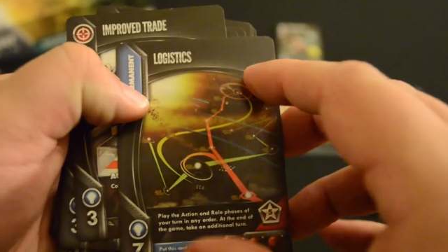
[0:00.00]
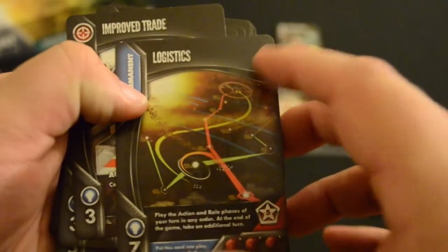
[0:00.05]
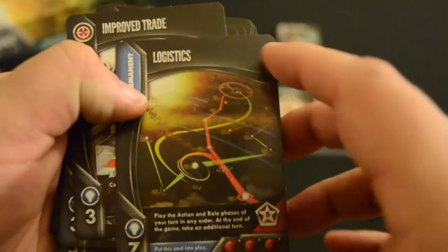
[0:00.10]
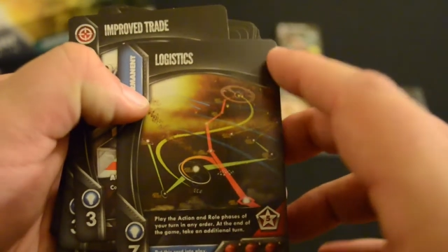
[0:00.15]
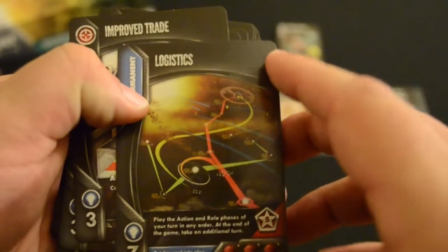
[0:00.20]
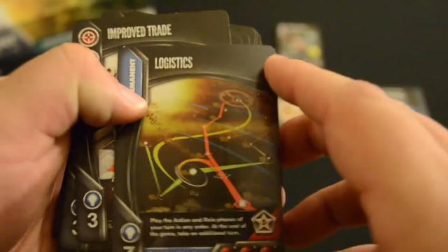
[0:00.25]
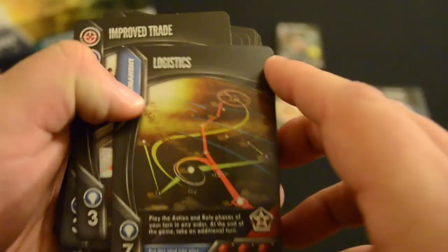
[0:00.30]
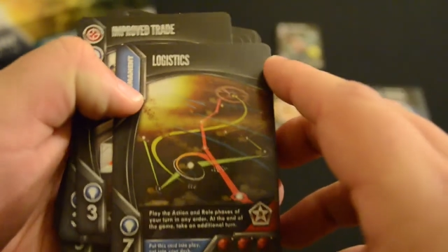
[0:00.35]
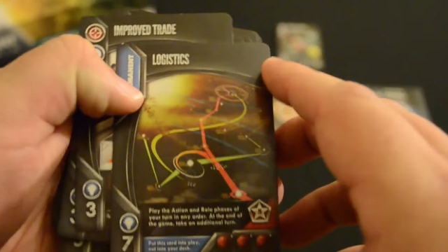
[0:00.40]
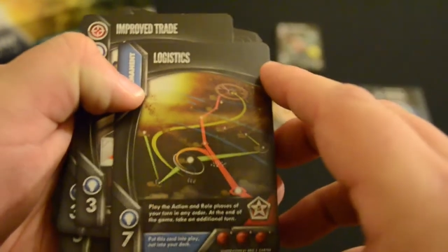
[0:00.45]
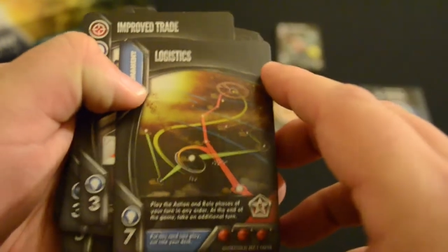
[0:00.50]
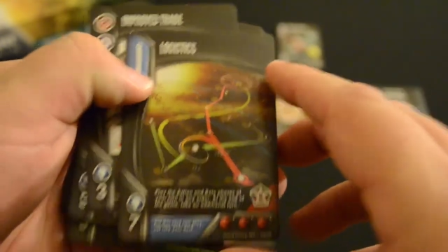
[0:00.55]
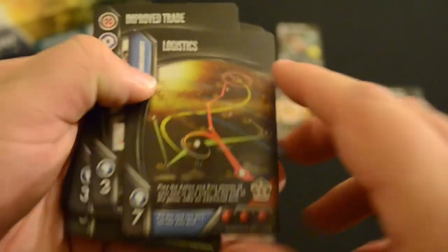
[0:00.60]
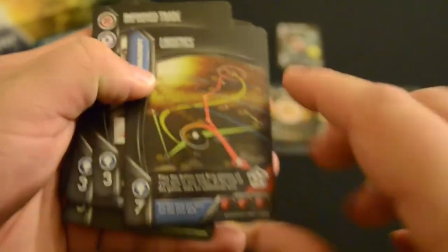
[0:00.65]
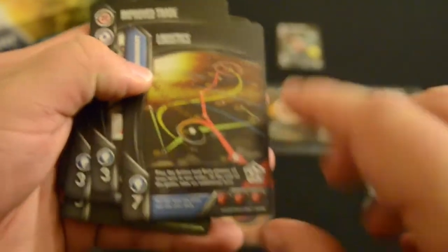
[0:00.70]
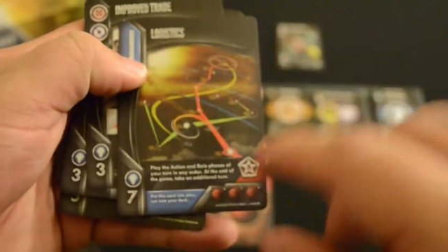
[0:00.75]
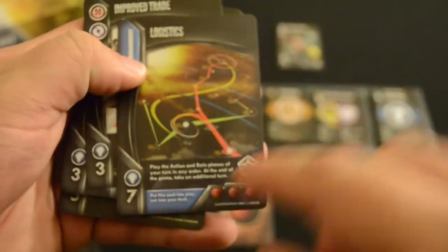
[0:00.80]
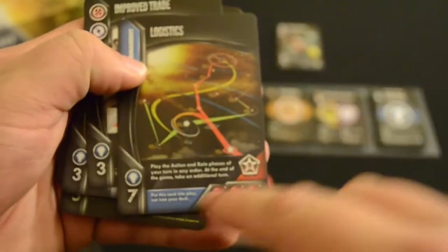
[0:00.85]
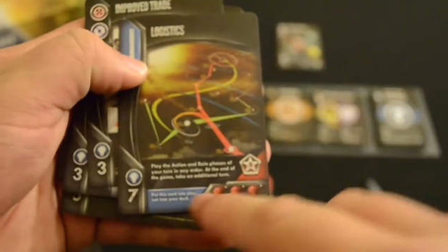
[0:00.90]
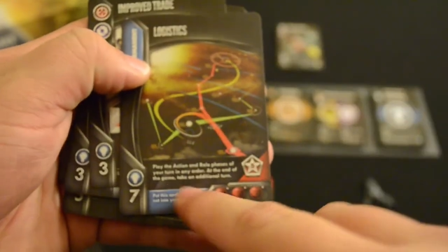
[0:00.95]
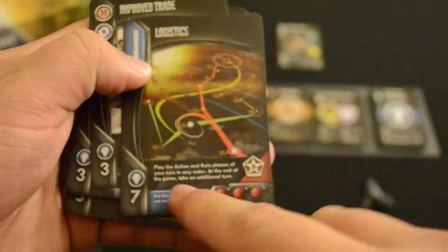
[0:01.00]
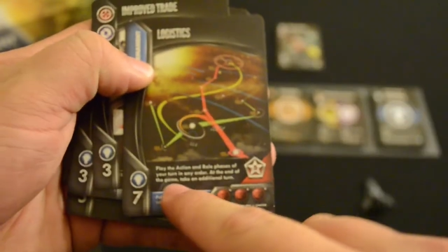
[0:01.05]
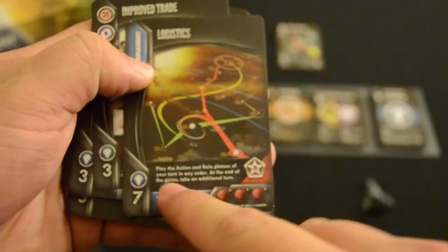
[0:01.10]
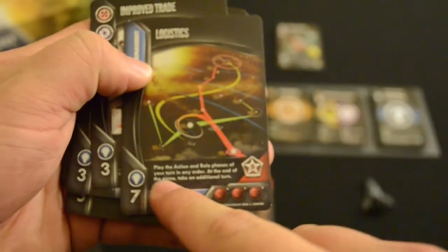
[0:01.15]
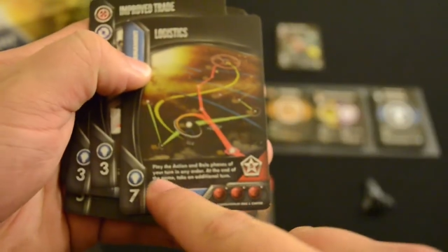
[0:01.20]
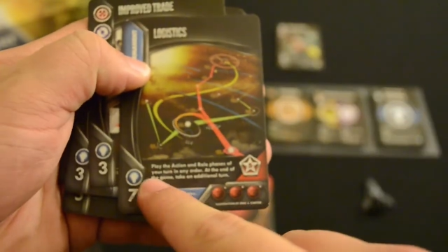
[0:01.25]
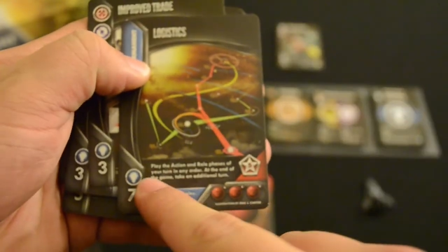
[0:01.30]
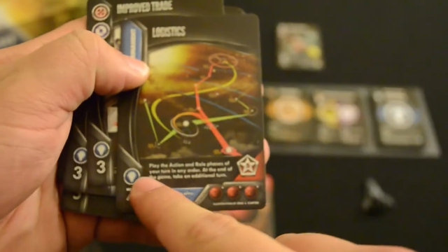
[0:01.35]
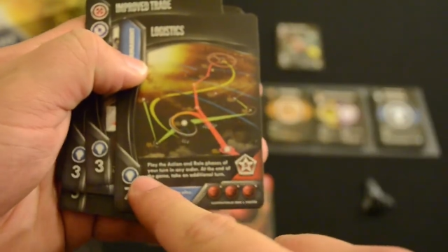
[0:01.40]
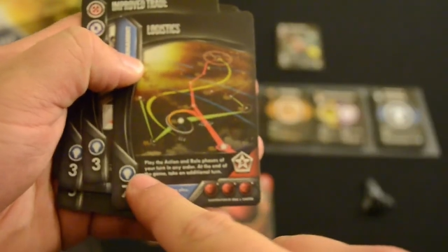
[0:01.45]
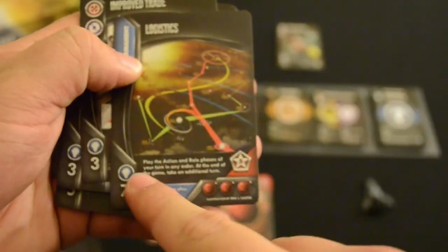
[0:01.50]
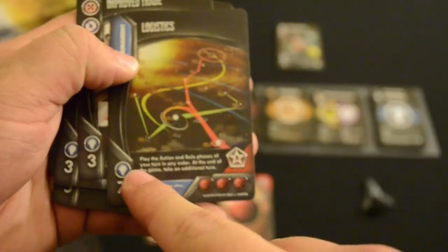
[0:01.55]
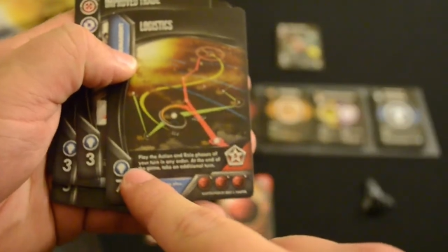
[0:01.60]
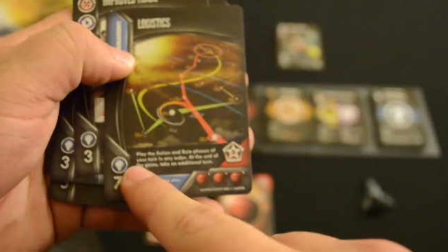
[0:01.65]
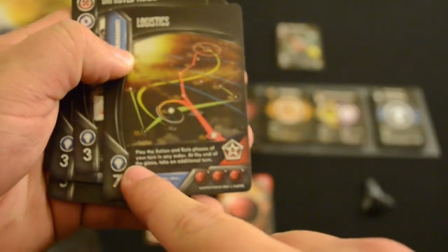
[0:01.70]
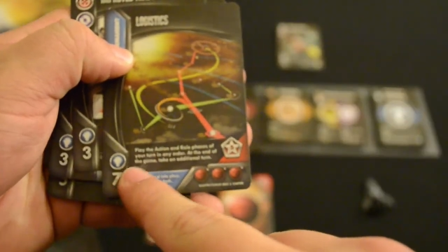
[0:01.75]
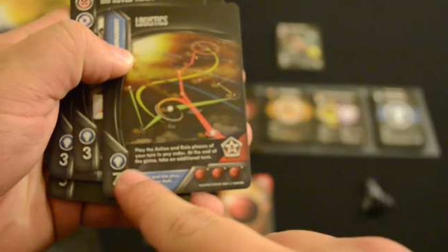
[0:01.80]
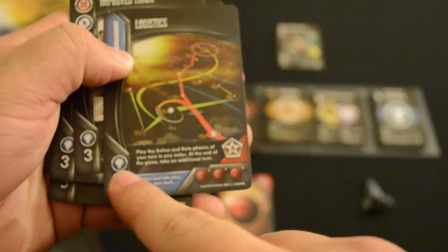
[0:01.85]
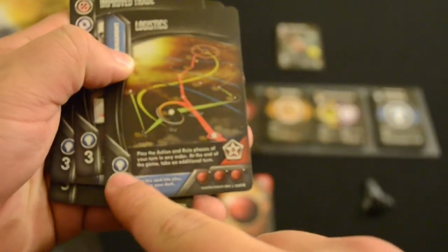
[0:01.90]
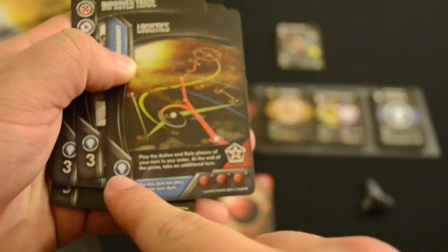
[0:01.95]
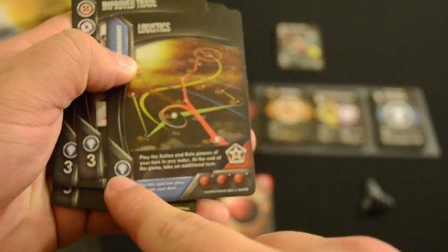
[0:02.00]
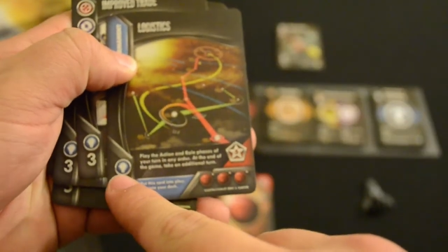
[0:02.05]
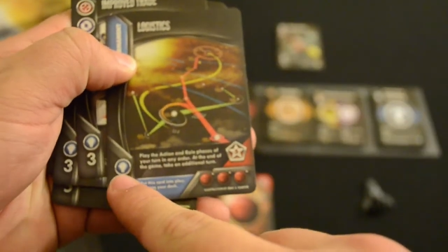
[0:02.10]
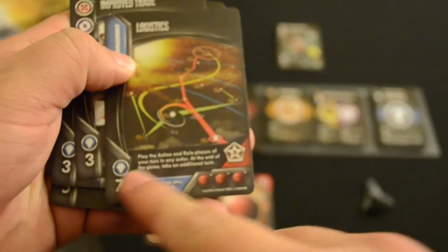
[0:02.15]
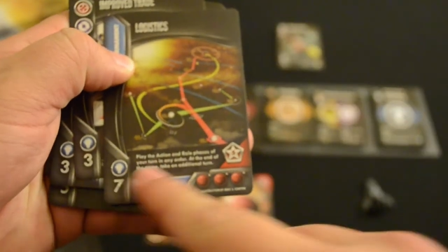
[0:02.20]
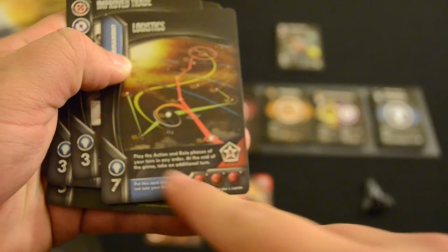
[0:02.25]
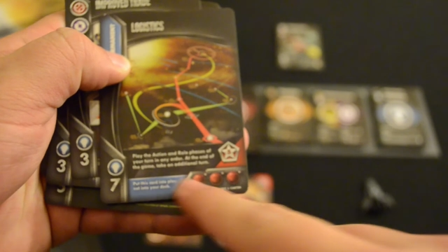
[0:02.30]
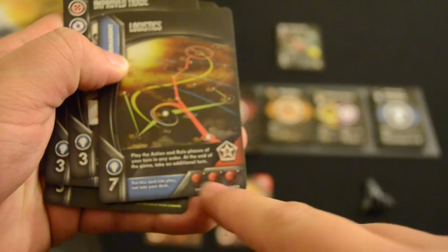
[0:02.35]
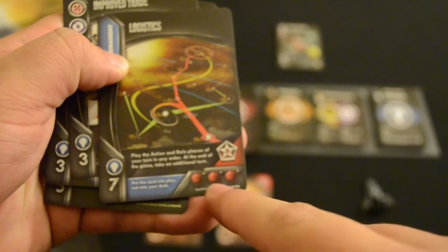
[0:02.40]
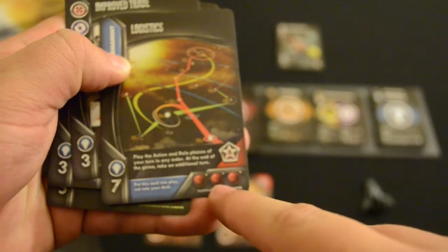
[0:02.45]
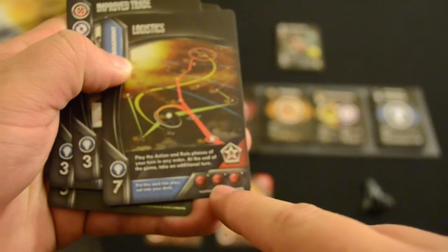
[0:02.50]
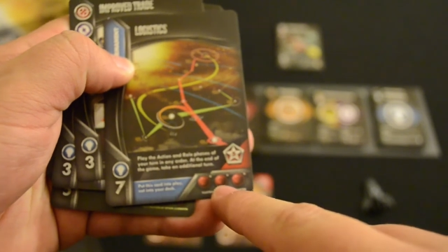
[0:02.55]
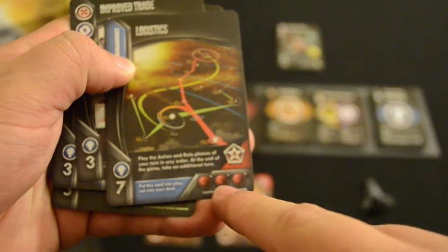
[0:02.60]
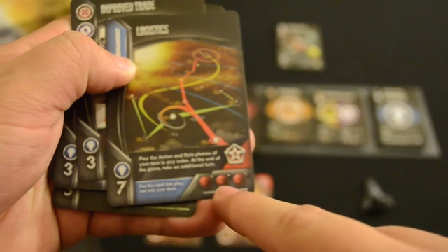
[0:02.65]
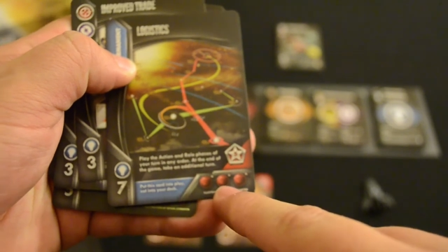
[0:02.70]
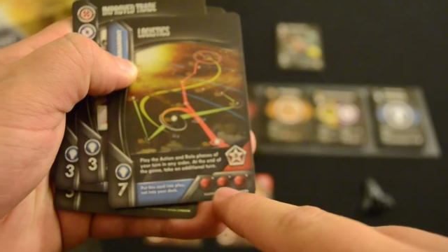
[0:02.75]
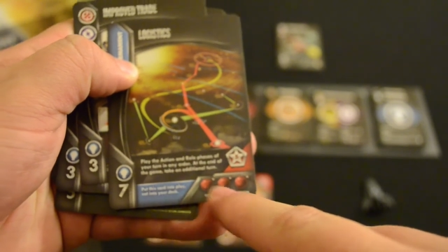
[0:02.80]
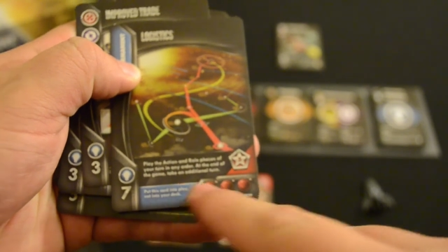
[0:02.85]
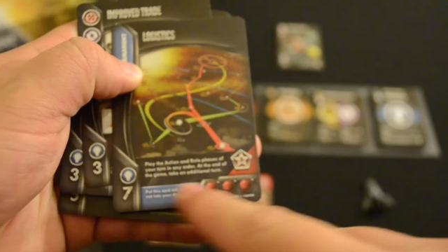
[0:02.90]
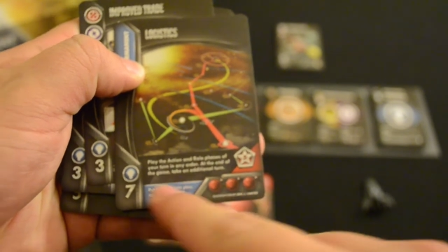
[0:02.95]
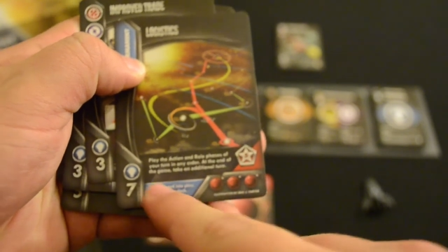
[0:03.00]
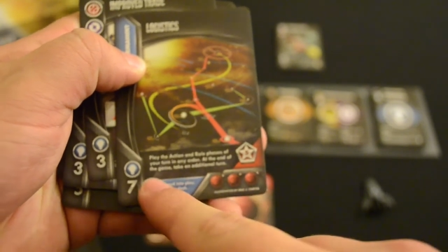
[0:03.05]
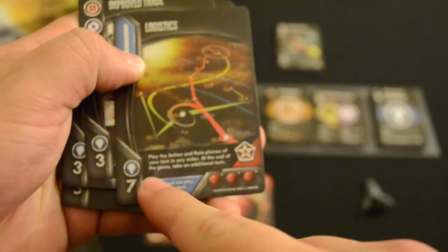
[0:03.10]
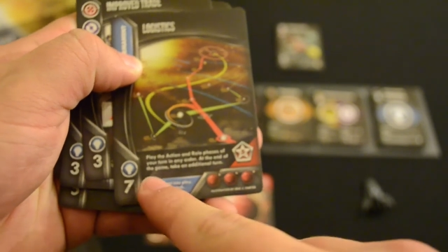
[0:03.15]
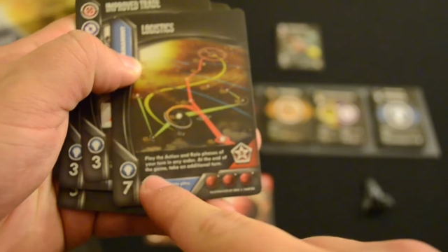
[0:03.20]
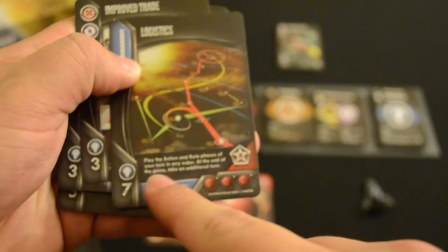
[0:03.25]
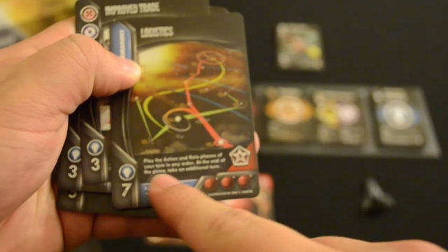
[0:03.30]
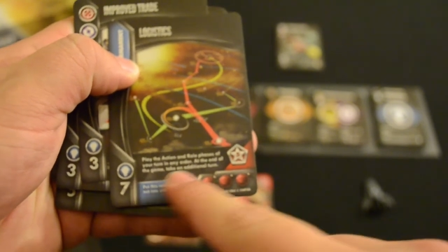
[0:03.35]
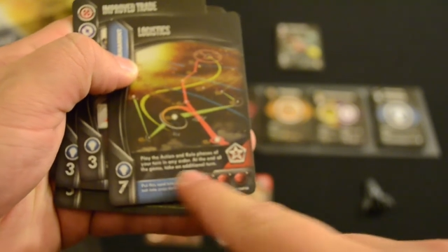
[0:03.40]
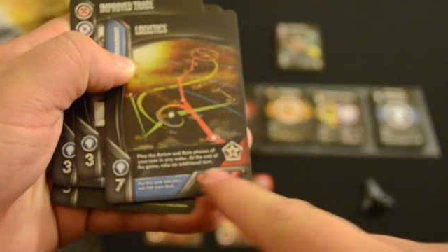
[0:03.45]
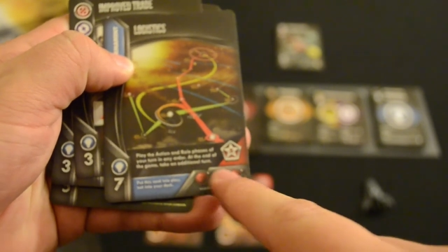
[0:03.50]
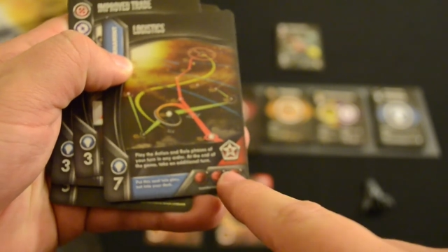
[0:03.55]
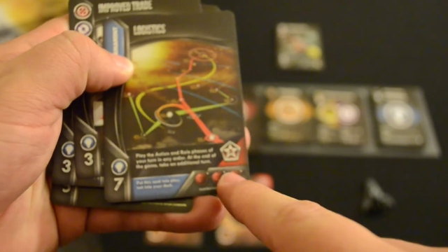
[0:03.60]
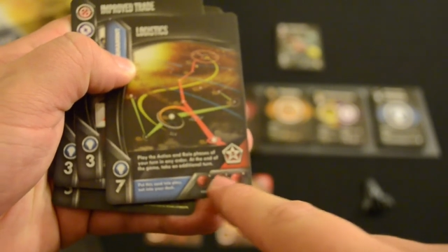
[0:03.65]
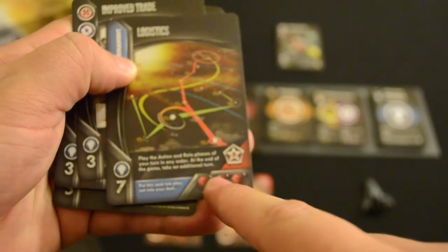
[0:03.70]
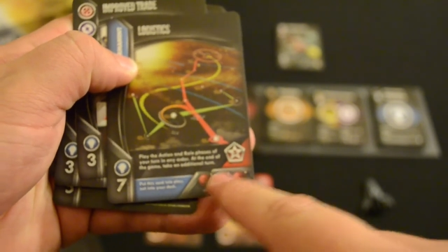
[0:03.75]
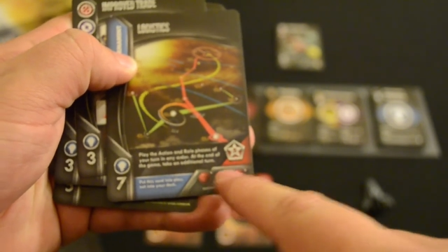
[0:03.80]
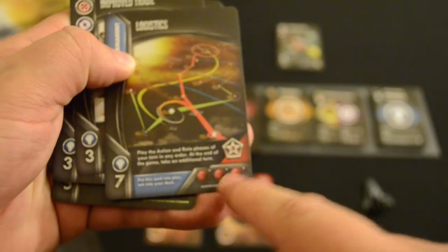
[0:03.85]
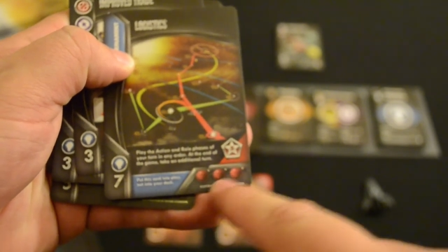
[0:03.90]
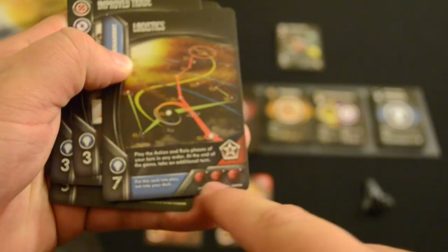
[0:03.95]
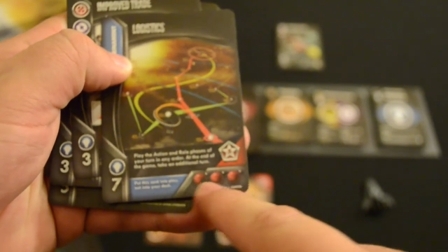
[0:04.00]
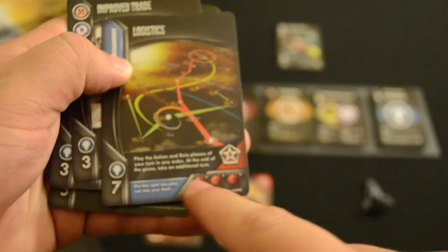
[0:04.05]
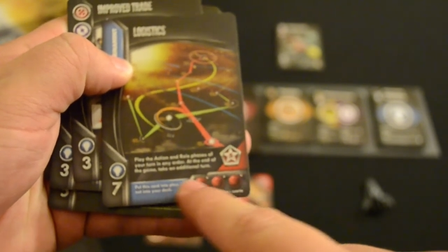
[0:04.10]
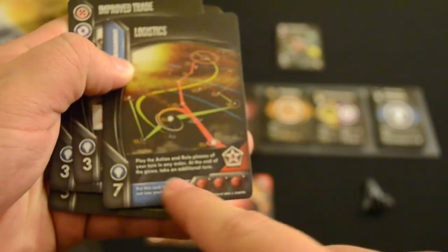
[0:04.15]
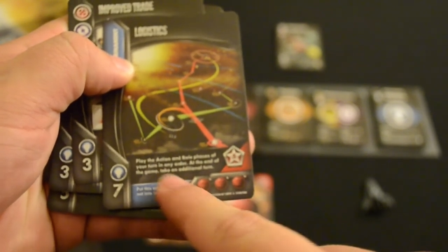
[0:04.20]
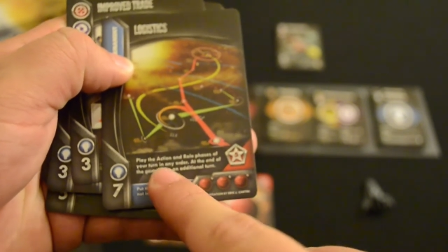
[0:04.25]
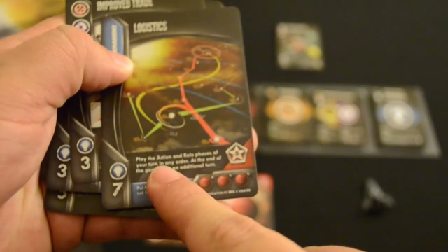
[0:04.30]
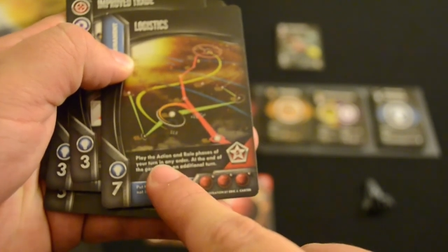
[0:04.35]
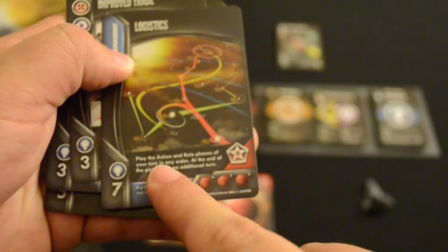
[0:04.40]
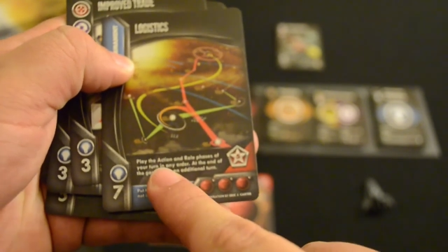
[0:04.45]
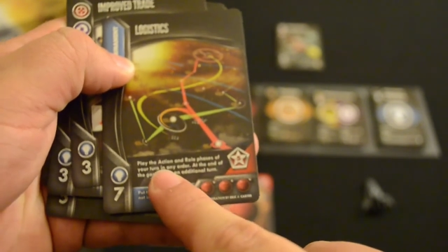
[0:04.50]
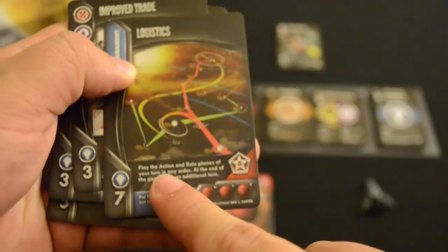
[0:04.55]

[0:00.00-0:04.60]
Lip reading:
No face is visible, so there are no lips to read.